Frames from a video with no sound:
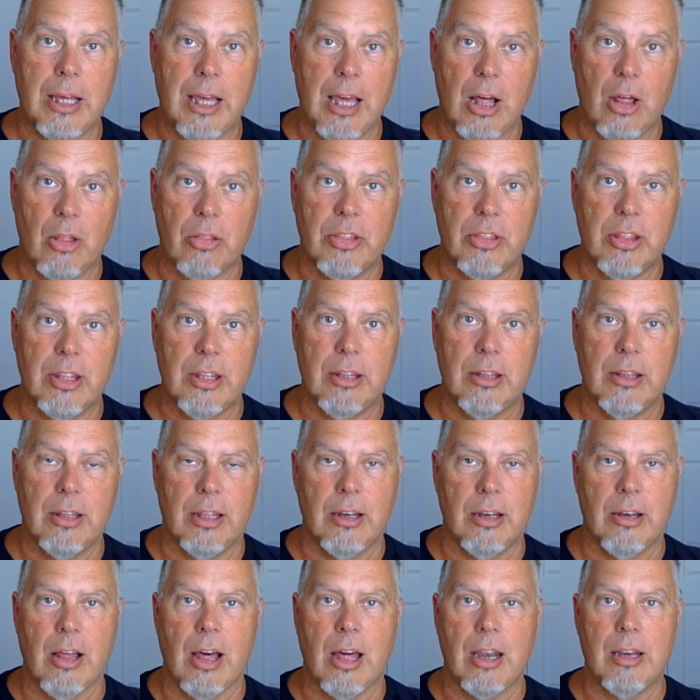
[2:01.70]
healthy
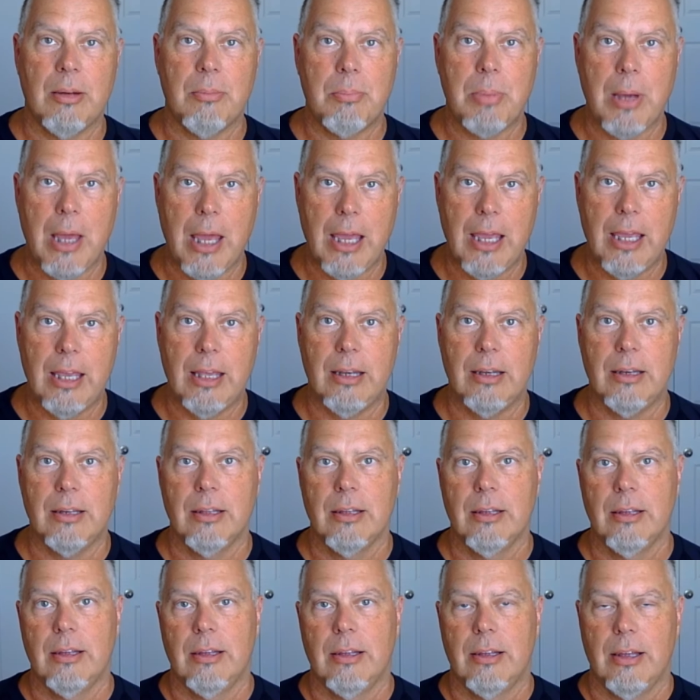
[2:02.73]
and not in pain.
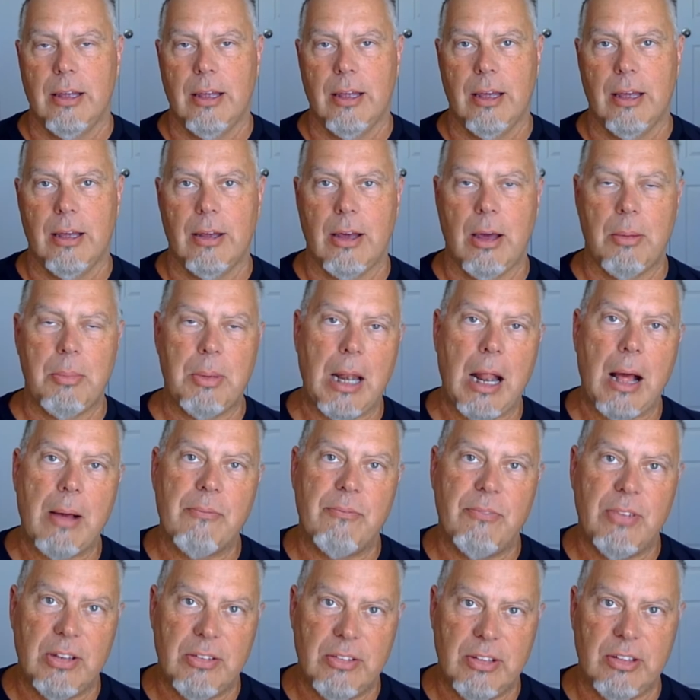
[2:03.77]
I'm
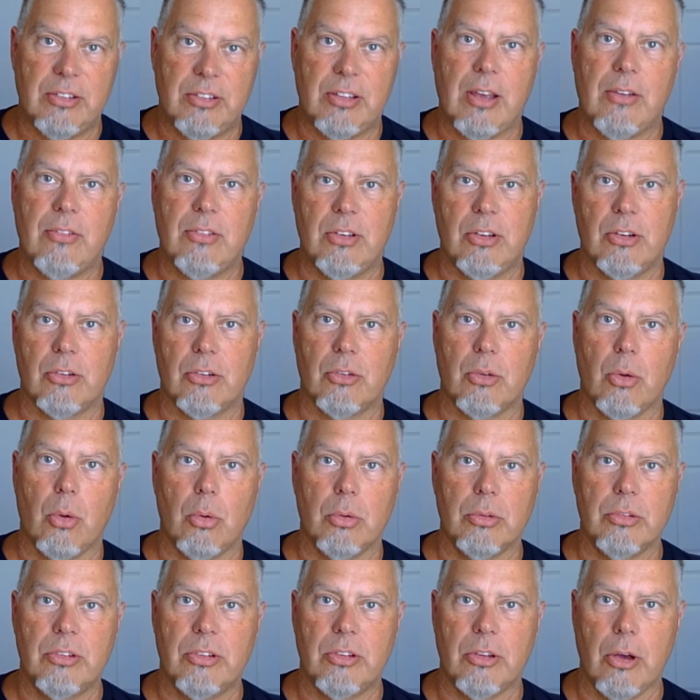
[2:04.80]
57 years
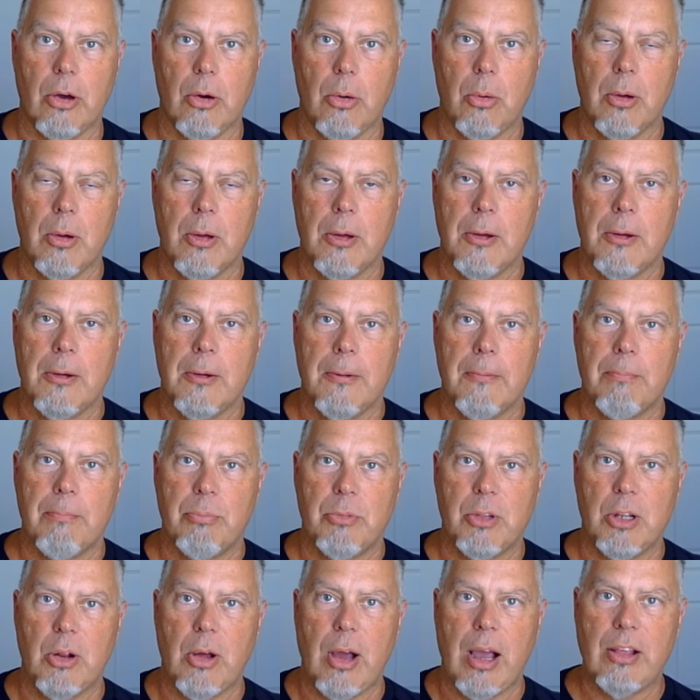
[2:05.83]
old, so
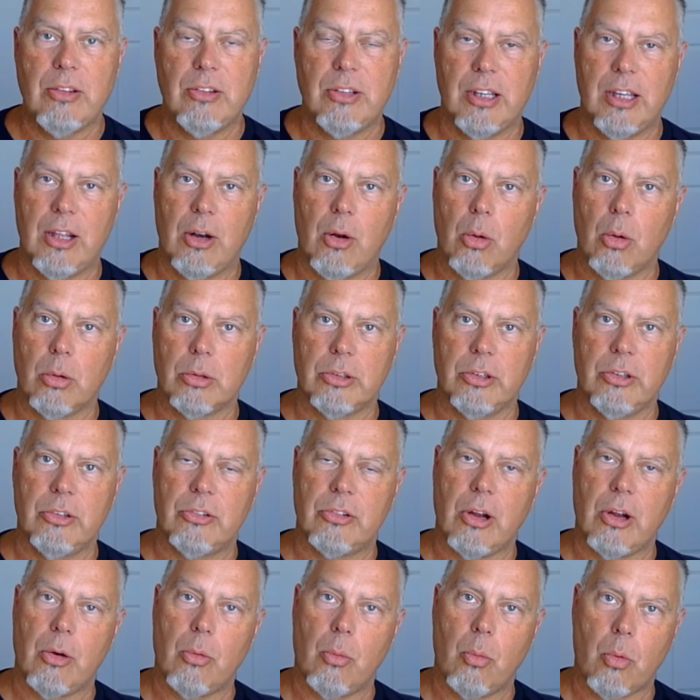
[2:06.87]
as you get older, you
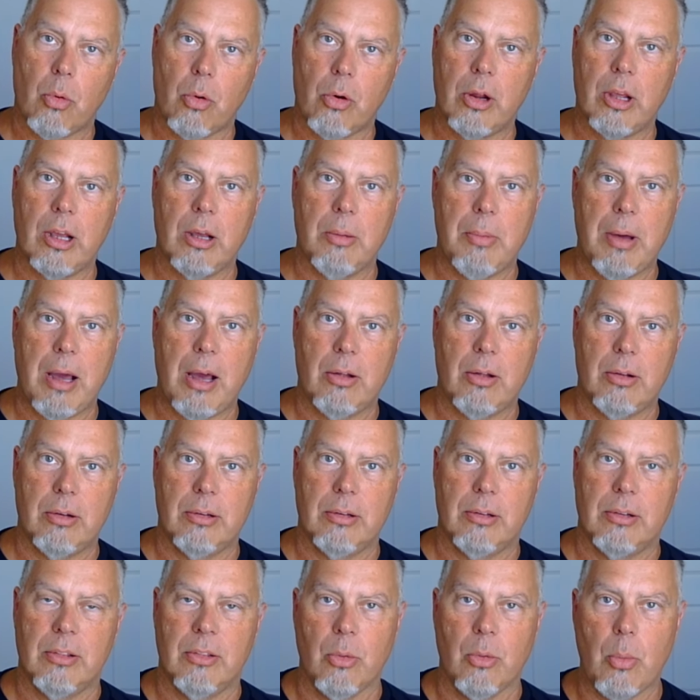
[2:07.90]
start worrying about
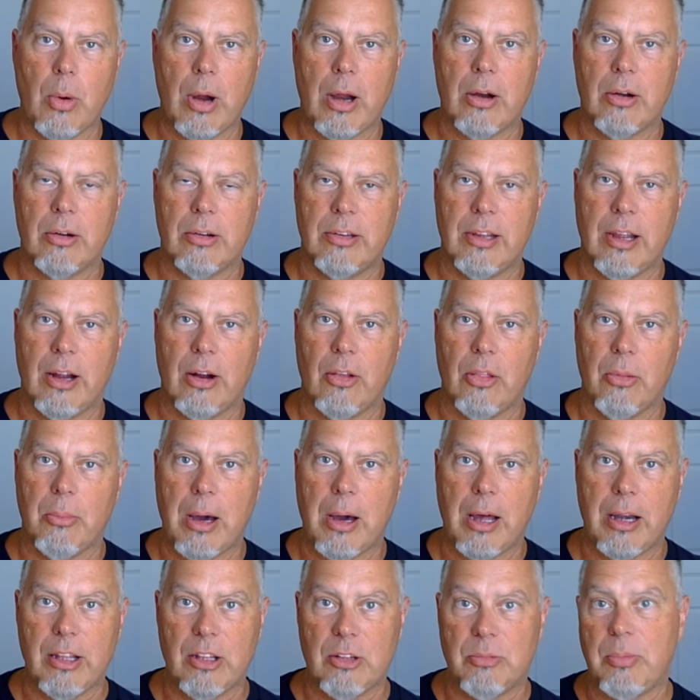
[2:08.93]
the wear and tear on the
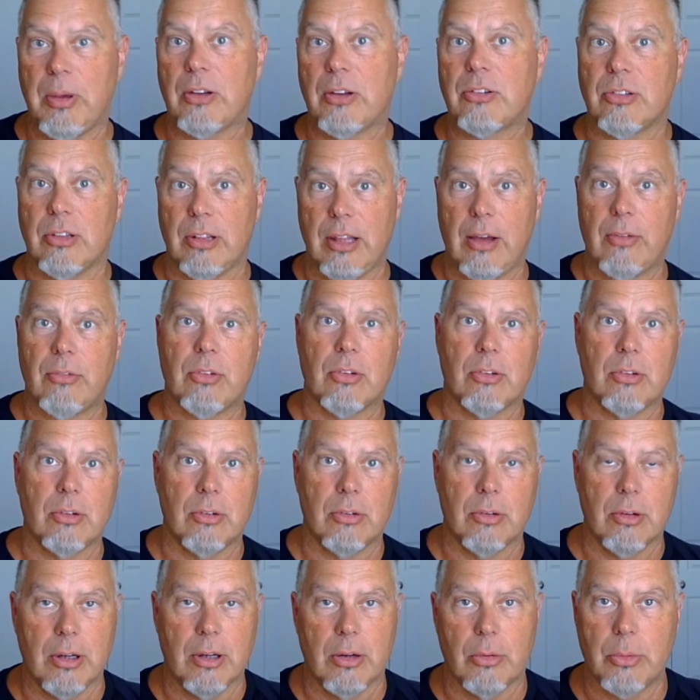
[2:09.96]
body, especially
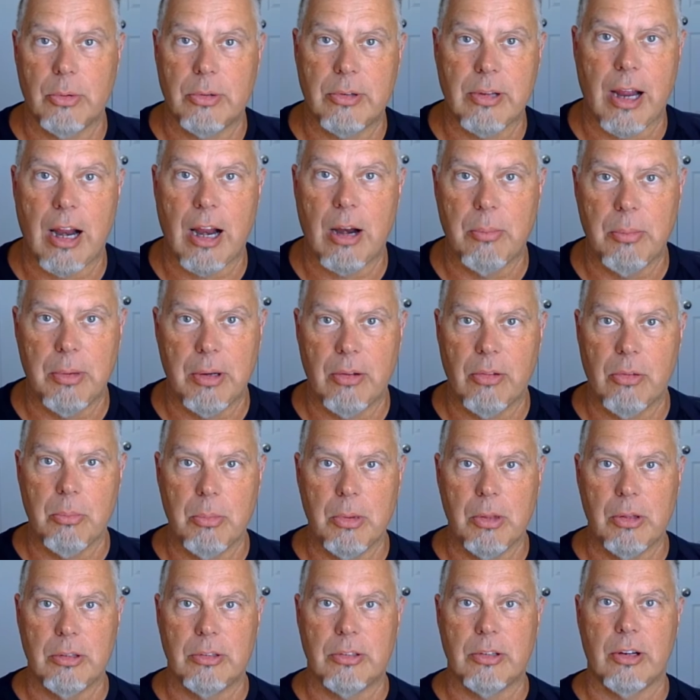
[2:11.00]
after a retirement of the
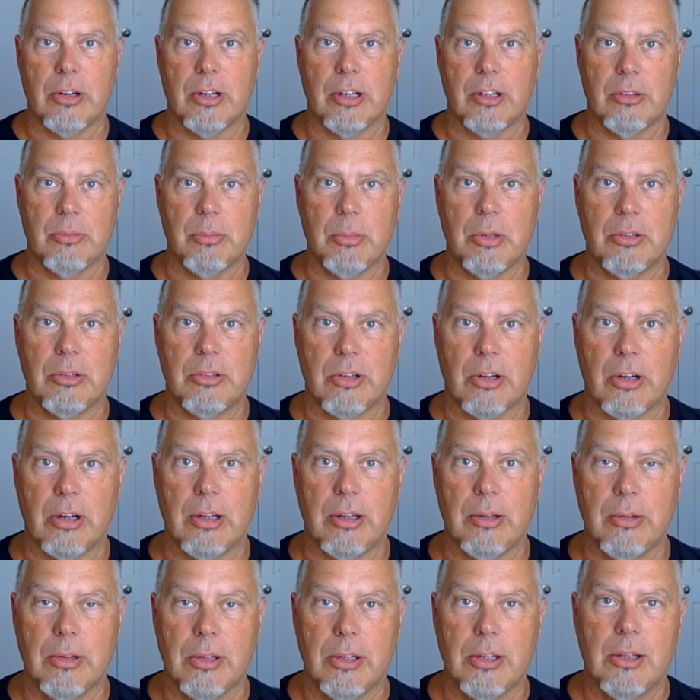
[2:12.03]
military, because the
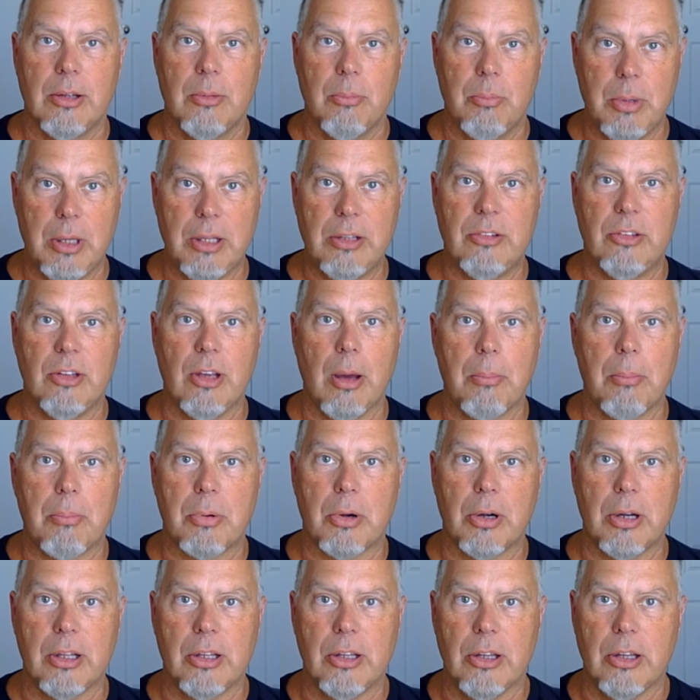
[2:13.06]
military beats you up
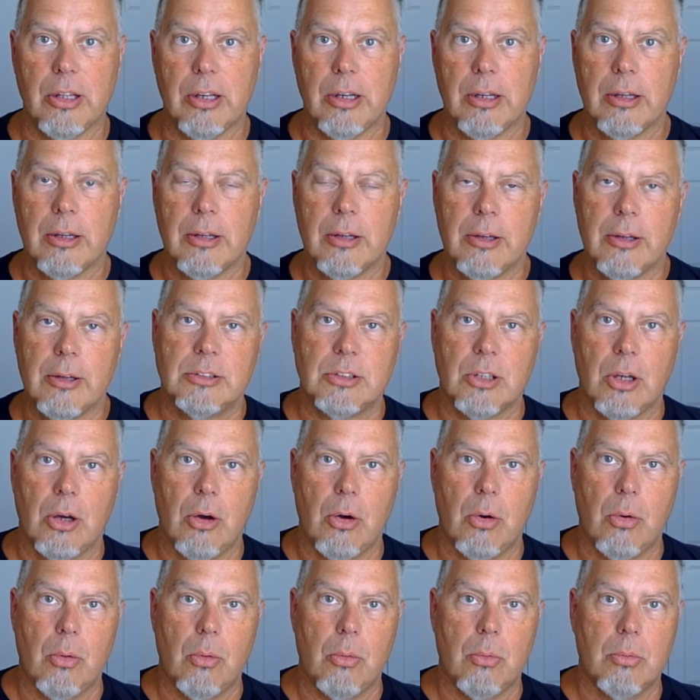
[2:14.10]
pretty good.
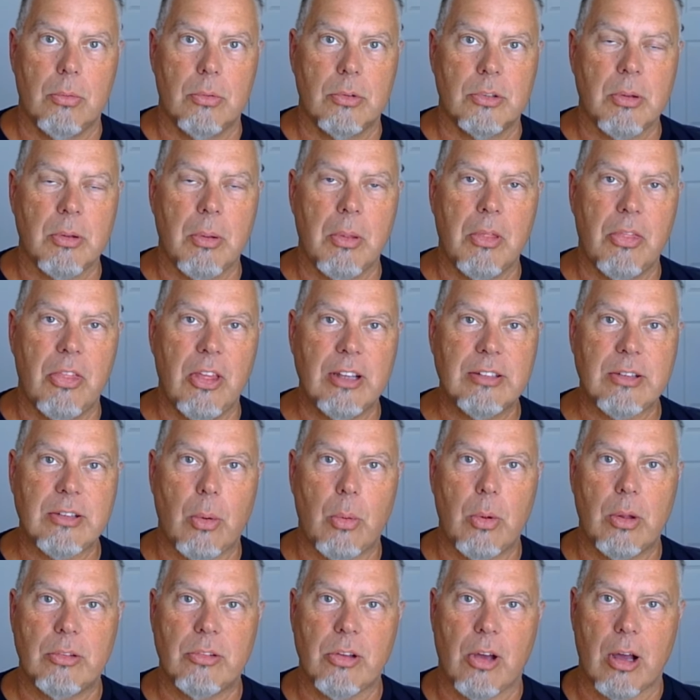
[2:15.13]
So some of the things I
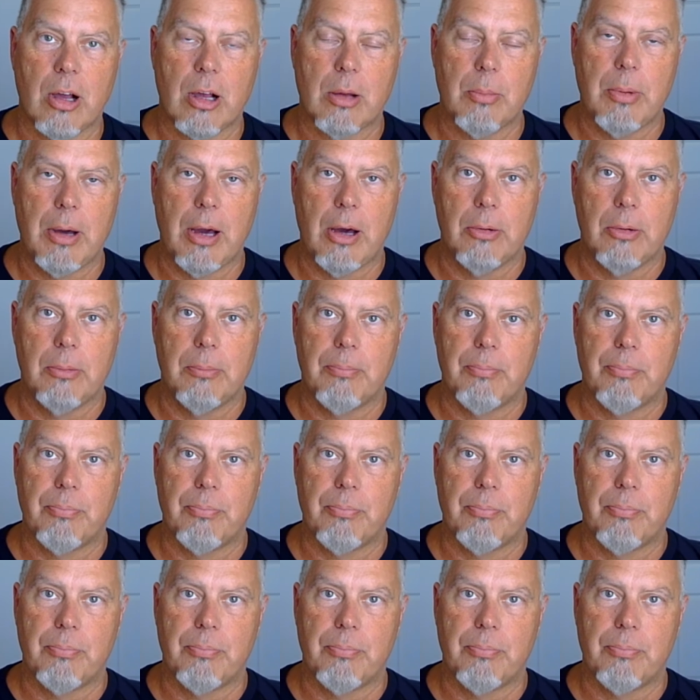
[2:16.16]
want to talk about,